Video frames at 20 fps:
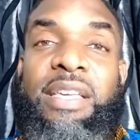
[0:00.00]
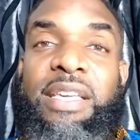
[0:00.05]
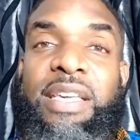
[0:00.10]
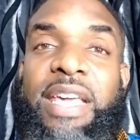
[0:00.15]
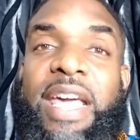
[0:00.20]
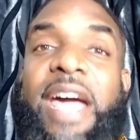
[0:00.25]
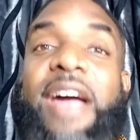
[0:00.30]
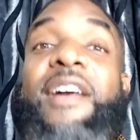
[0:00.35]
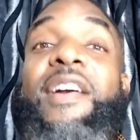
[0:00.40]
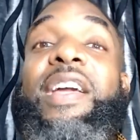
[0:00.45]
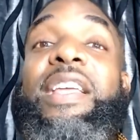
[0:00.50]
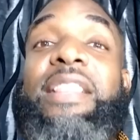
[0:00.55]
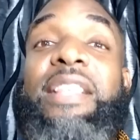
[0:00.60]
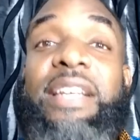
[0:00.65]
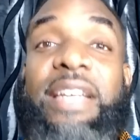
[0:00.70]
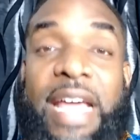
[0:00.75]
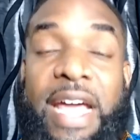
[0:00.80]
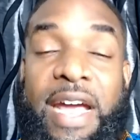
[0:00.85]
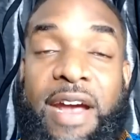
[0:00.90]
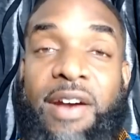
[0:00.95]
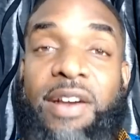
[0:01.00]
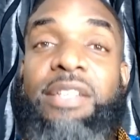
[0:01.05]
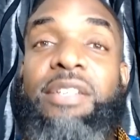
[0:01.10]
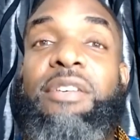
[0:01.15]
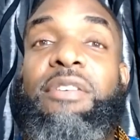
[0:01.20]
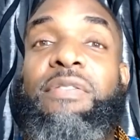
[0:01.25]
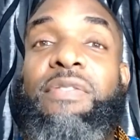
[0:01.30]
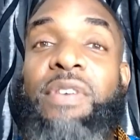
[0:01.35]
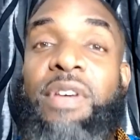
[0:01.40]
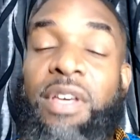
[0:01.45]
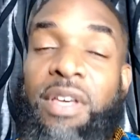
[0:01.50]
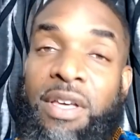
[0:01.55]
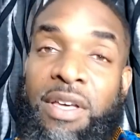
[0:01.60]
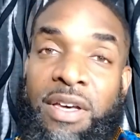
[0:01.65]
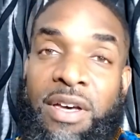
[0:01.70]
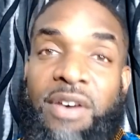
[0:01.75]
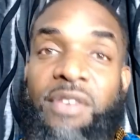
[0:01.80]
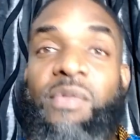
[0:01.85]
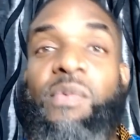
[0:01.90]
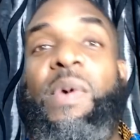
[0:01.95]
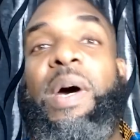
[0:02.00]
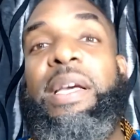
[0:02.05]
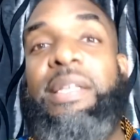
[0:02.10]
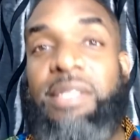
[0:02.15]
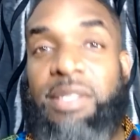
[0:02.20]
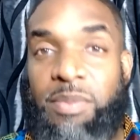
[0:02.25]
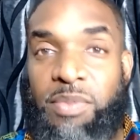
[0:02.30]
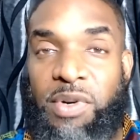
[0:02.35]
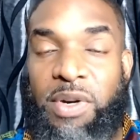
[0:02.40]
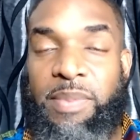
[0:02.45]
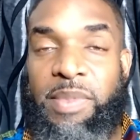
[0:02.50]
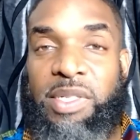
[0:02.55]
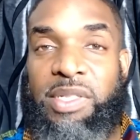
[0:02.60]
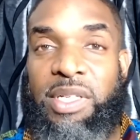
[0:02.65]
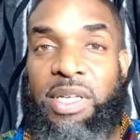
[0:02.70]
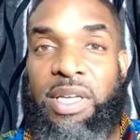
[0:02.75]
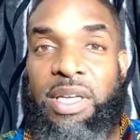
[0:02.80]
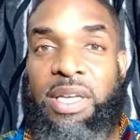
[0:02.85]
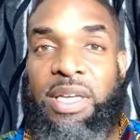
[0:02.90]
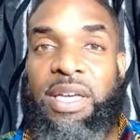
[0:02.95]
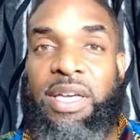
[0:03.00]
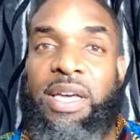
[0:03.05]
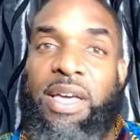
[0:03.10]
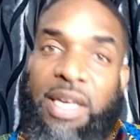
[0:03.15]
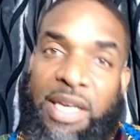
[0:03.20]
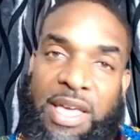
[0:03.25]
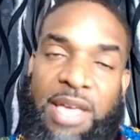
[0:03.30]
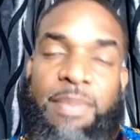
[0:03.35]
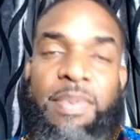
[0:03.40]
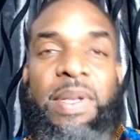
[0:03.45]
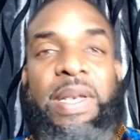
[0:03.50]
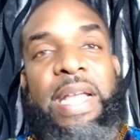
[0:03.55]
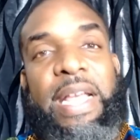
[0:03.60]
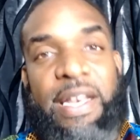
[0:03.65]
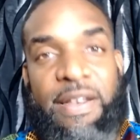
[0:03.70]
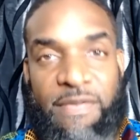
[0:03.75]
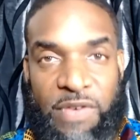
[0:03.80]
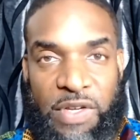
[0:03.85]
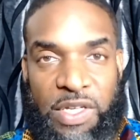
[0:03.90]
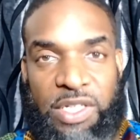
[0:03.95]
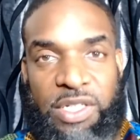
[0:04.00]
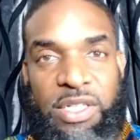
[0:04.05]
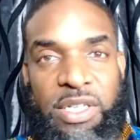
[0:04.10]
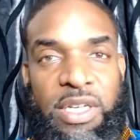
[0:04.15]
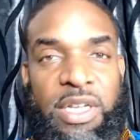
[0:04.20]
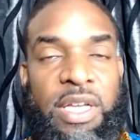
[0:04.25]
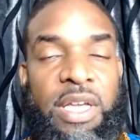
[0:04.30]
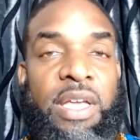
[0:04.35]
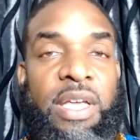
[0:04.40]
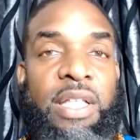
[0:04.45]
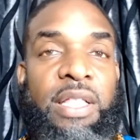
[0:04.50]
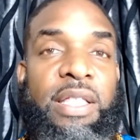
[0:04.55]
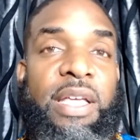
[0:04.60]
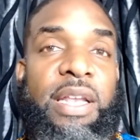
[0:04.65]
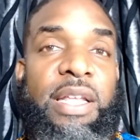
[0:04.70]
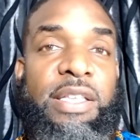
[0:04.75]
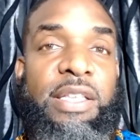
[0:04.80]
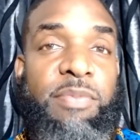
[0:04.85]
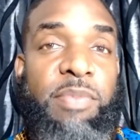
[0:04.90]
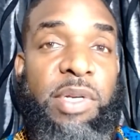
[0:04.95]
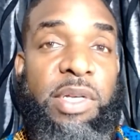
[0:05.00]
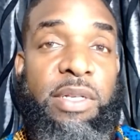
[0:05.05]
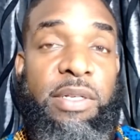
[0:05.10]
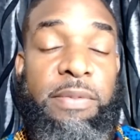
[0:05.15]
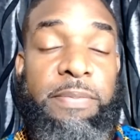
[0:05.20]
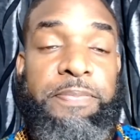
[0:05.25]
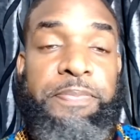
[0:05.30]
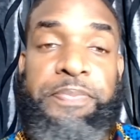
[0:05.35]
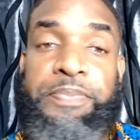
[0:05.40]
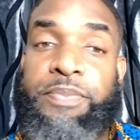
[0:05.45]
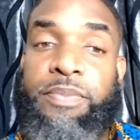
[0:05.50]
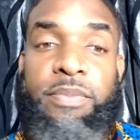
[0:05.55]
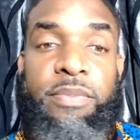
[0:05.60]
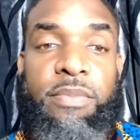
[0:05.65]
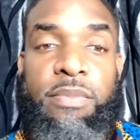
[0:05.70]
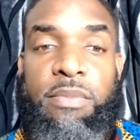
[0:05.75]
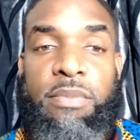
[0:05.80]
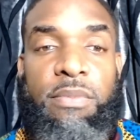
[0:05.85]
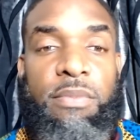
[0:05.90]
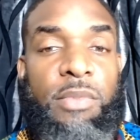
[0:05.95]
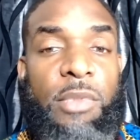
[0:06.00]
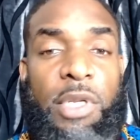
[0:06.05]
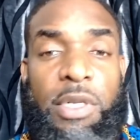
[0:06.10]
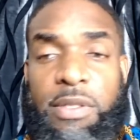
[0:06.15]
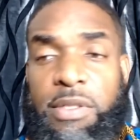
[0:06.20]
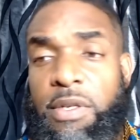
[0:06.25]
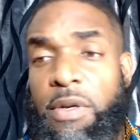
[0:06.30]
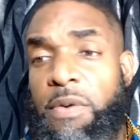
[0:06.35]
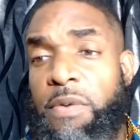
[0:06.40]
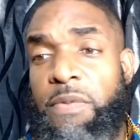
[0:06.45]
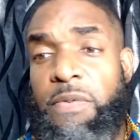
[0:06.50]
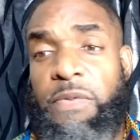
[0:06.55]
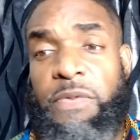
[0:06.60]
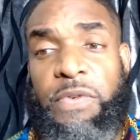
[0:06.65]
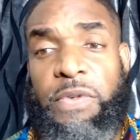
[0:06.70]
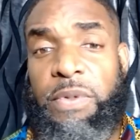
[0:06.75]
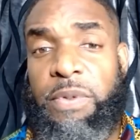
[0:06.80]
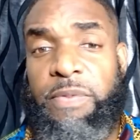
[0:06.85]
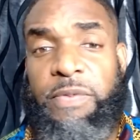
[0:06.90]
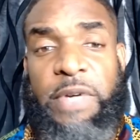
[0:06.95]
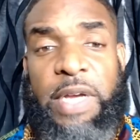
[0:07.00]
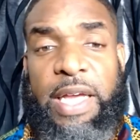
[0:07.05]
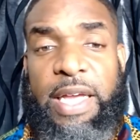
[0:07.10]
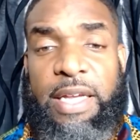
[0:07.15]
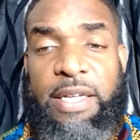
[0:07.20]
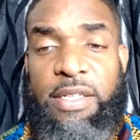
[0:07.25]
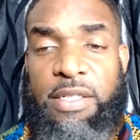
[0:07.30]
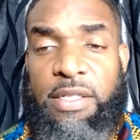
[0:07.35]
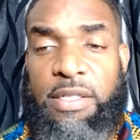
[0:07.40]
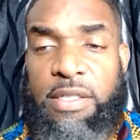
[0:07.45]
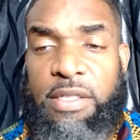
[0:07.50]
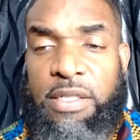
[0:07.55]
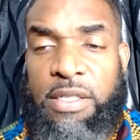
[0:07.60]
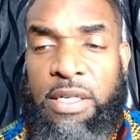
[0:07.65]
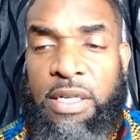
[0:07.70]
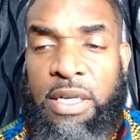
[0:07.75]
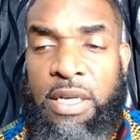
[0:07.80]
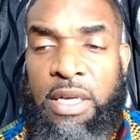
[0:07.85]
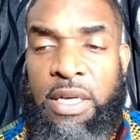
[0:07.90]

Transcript: carrying the narrative of white supremacy and keeping that division that has been sown for ages.